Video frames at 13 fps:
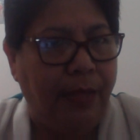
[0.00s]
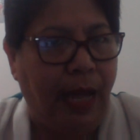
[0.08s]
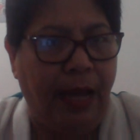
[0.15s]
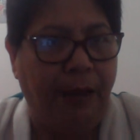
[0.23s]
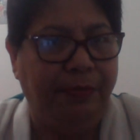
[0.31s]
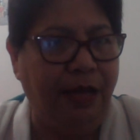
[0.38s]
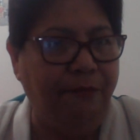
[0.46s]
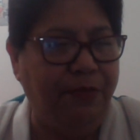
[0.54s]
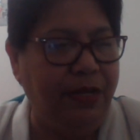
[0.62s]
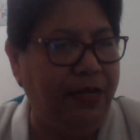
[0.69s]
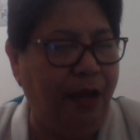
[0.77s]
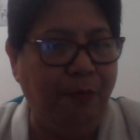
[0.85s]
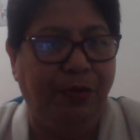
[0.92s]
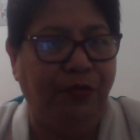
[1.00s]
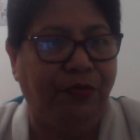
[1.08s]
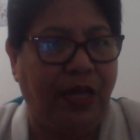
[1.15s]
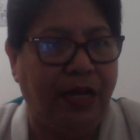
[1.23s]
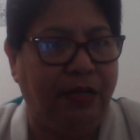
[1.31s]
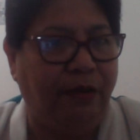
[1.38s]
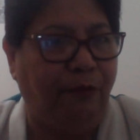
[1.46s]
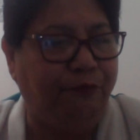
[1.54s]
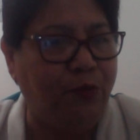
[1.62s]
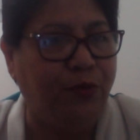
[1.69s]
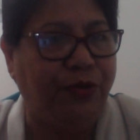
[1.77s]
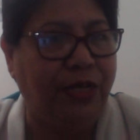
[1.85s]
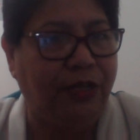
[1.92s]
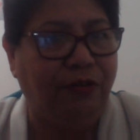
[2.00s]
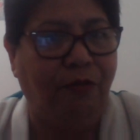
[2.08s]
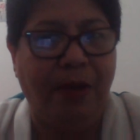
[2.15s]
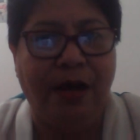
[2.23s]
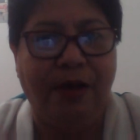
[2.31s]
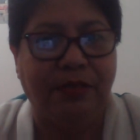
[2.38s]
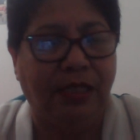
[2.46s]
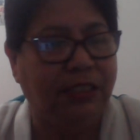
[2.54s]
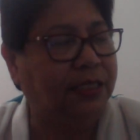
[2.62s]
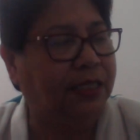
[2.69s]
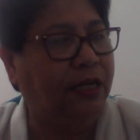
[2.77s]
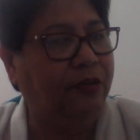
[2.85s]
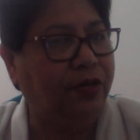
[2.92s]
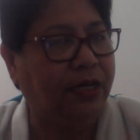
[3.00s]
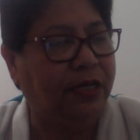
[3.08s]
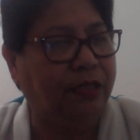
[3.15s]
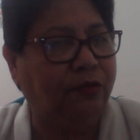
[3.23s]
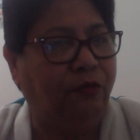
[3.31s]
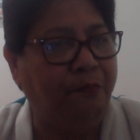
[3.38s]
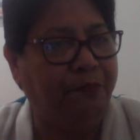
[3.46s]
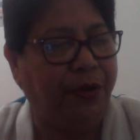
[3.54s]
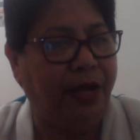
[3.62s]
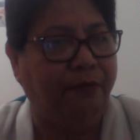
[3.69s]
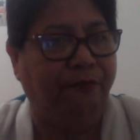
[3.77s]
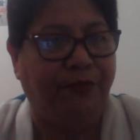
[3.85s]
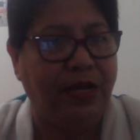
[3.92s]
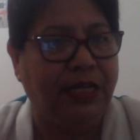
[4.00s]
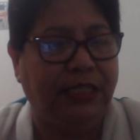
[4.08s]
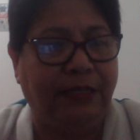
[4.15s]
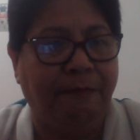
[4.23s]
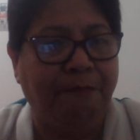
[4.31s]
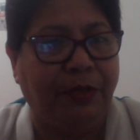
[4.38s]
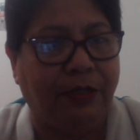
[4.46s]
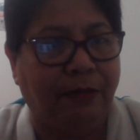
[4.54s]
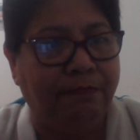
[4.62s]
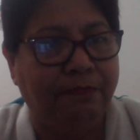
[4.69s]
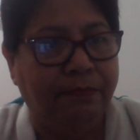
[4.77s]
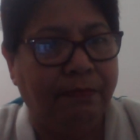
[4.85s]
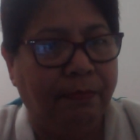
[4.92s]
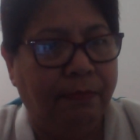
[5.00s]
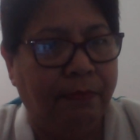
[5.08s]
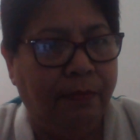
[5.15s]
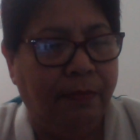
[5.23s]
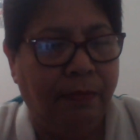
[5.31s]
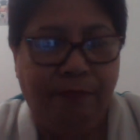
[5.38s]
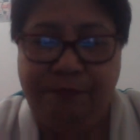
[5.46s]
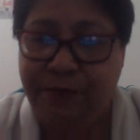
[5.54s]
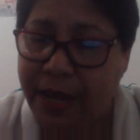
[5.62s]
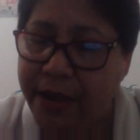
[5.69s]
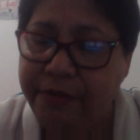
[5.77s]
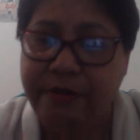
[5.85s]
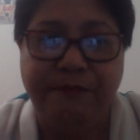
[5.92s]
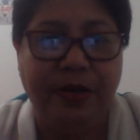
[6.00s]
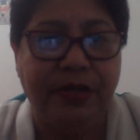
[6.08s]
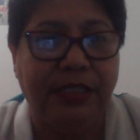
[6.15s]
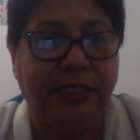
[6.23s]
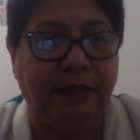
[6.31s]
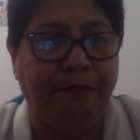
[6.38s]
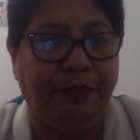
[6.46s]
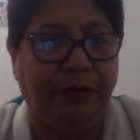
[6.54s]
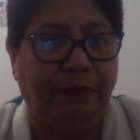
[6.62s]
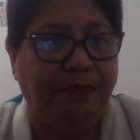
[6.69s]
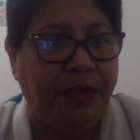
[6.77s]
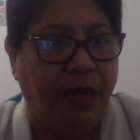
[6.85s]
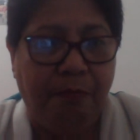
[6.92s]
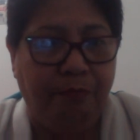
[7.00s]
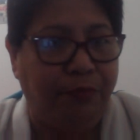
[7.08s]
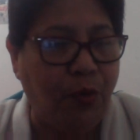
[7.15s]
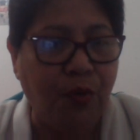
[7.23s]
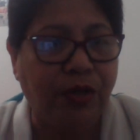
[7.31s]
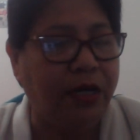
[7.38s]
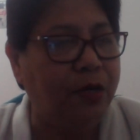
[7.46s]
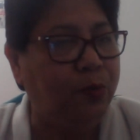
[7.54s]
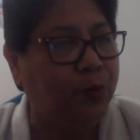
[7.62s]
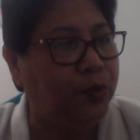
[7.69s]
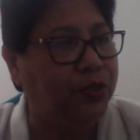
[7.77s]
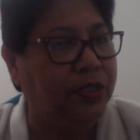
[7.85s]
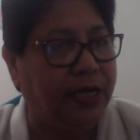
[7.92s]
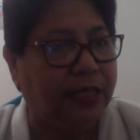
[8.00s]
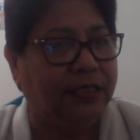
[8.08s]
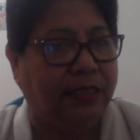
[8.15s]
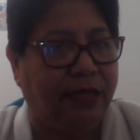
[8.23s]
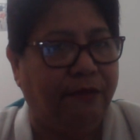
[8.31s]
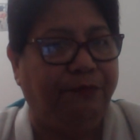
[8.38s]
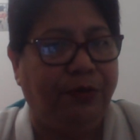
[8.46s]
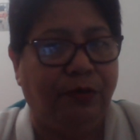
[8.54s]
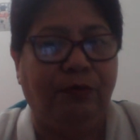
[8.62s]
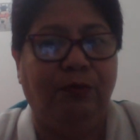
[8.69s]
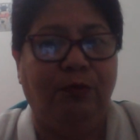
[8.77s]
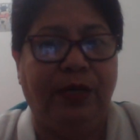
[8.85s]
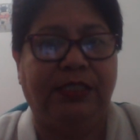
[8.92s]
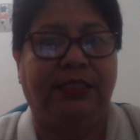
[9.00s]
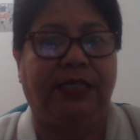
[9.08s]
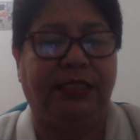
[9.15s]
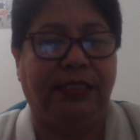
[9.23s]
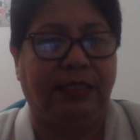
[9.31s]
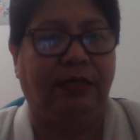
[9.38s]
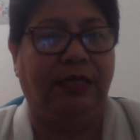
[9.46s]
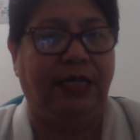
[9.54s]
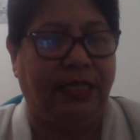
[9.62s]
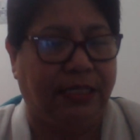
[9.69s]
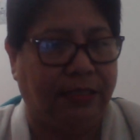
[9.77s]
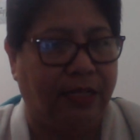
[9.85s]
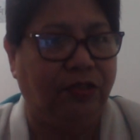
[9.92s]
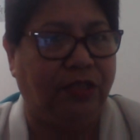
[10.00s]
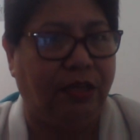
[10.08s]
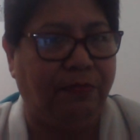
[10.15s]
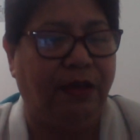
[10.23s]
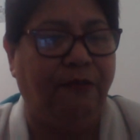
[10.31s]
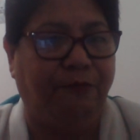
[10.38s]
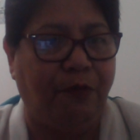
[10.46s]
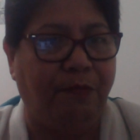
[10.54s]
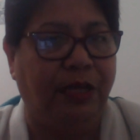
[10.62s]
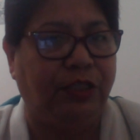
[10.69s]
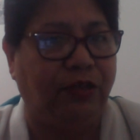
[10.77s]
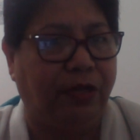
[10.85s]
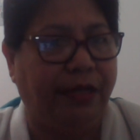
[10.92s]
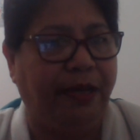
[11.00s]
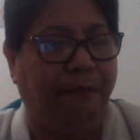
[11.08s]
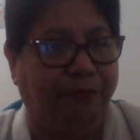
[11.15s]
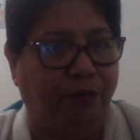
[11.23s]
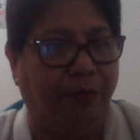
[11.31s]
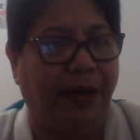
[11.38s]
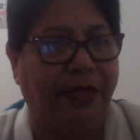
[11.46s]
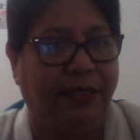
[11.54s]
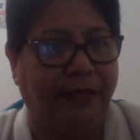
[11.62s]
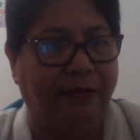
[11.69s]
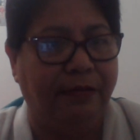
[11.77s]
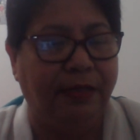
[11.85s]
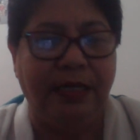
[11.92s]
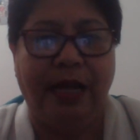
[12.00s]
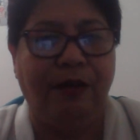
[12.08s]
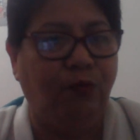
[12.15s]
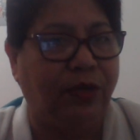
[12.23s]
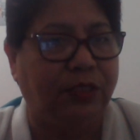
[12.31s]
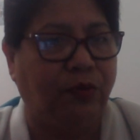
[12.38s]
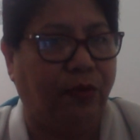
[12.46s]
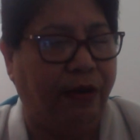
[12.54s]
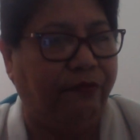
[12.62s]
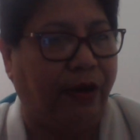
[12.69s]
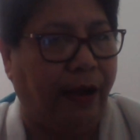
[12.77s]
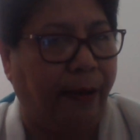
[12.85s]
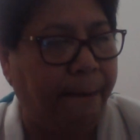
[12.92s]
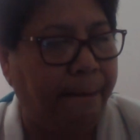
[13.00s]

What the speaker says: I've given everything, the food in your mouth, still you cannot comprehend. Very simple. Very, very simple. Broker would not give you what such extensive information I have provided. None whatsoever.